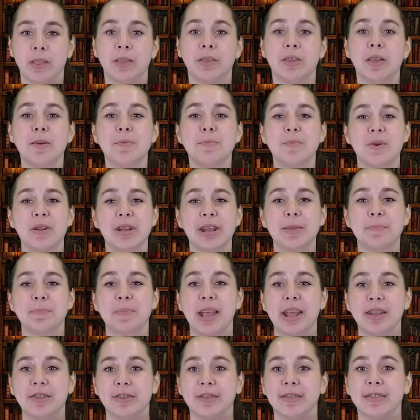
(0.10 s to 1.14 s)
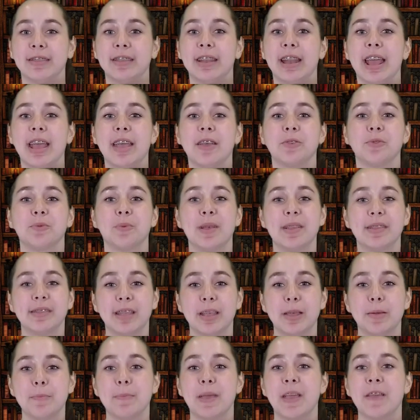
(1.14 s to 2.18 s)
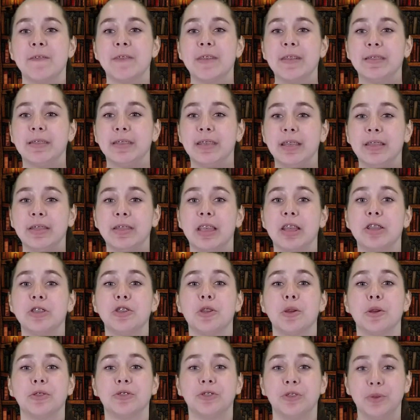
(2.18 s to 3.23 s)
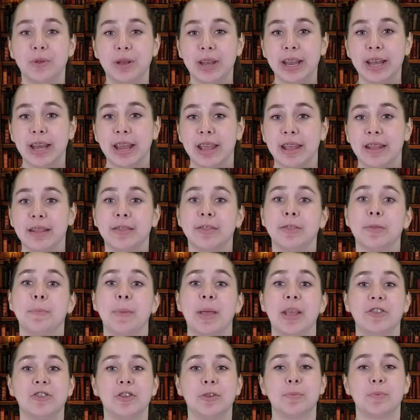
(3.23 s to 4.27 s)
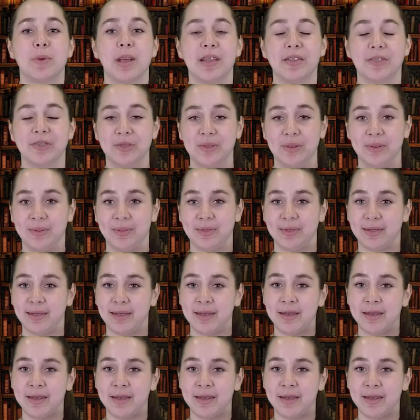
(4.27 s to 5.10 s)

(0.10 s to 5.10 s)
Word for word: Good morning, Patriots. Today is Wednesday, May 15th, and you are tuning in to Patriot Press News.